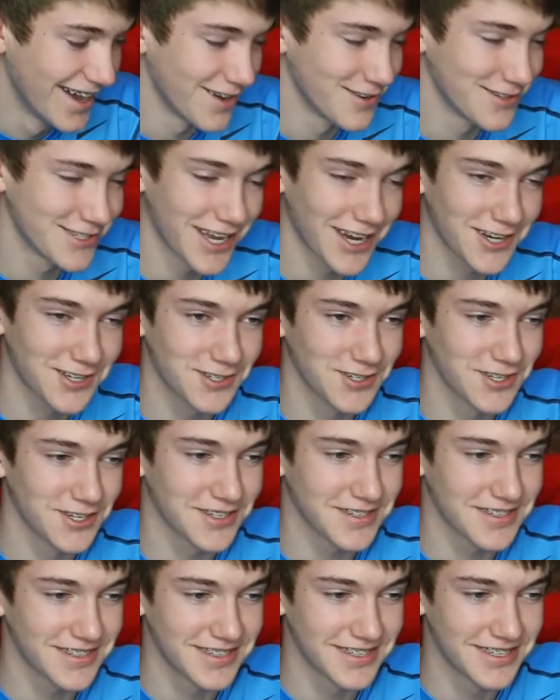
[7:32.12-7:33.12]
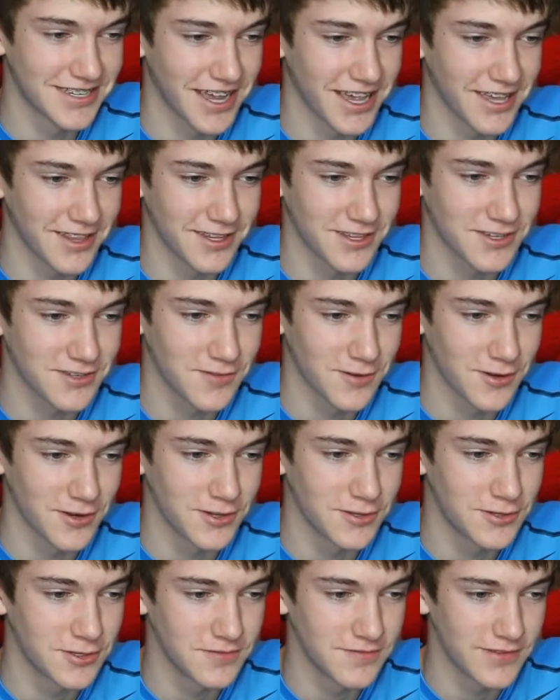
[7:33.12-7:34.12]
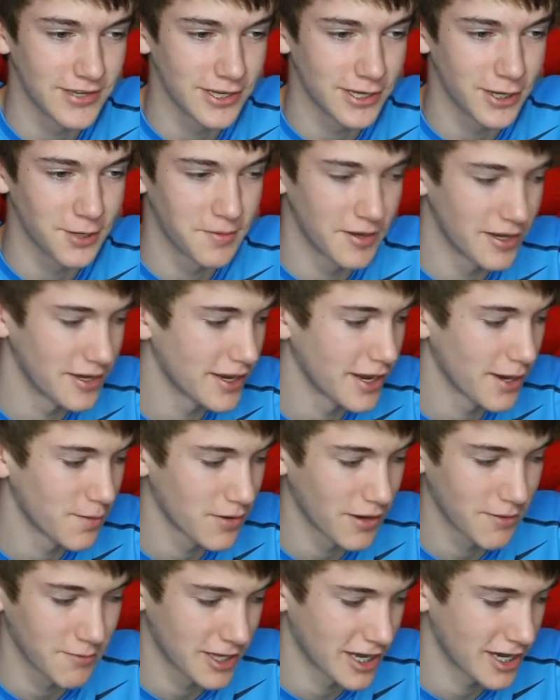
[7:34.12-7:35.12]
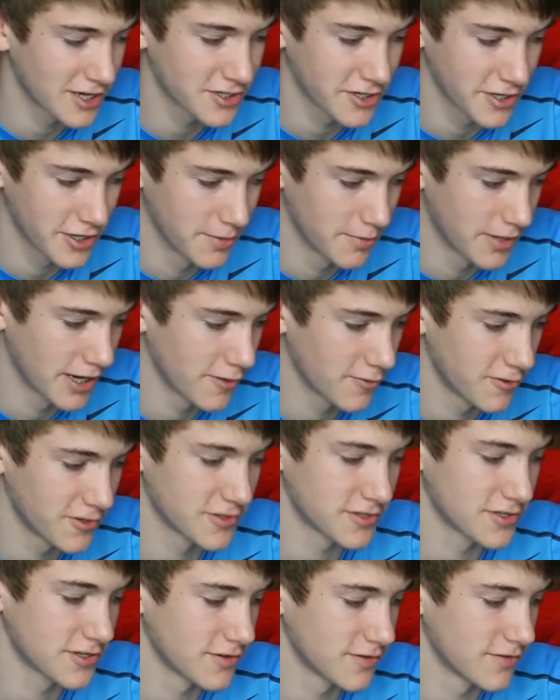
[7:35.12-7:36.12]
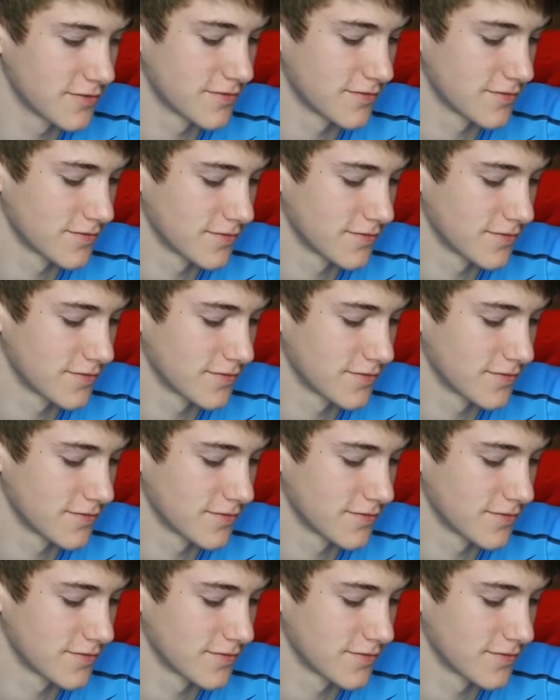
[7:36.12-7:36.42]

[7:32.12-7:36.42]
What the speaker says: I was actually just saying this for a YouTube video, but yeah, I'm probably actually gonna buy one, so.